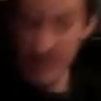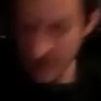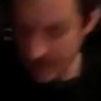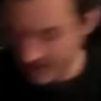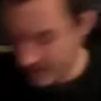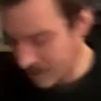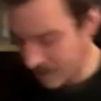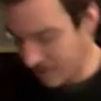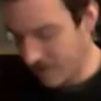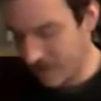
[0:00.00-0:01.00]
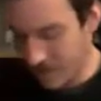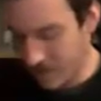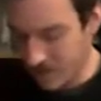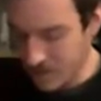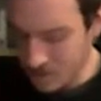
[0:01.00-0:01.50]
And I got this thing for like
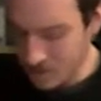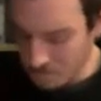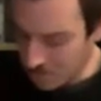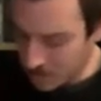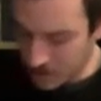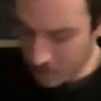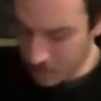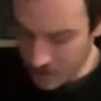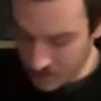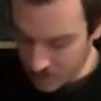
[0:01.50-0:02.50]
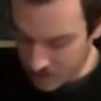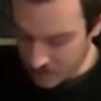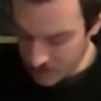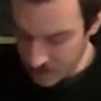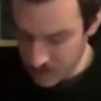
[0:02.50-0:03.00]
$2 at
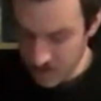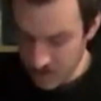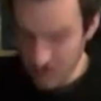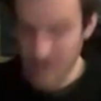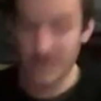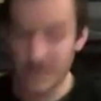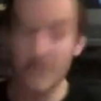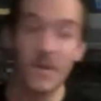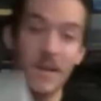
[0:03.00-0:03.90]
a Goodwill.